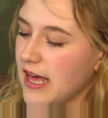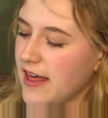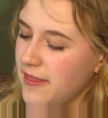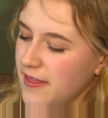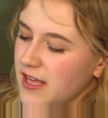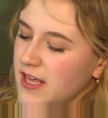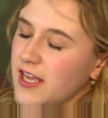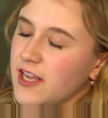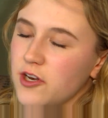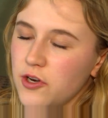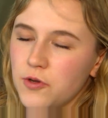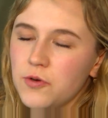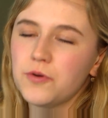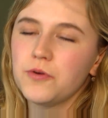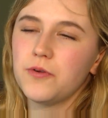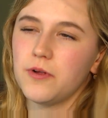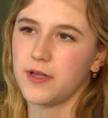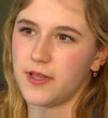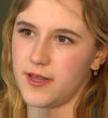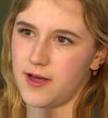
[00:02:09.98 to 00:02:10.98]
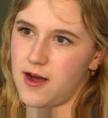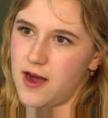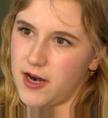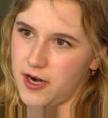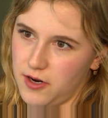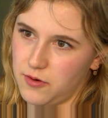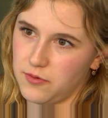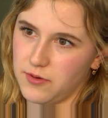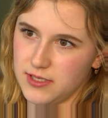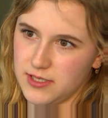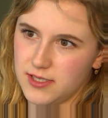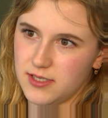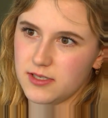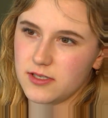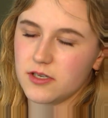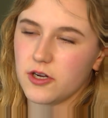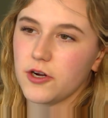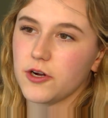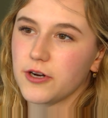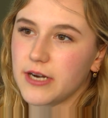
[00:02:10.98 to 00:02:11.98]
I think he knew the otter
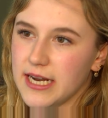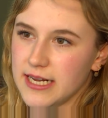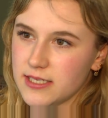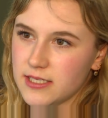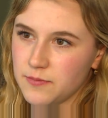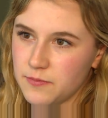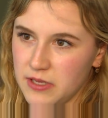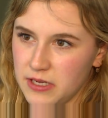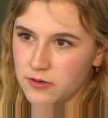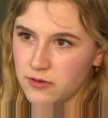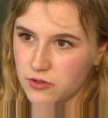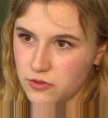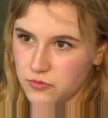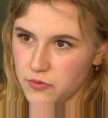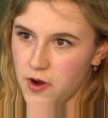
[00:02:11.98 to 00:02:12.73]
was hurting, something was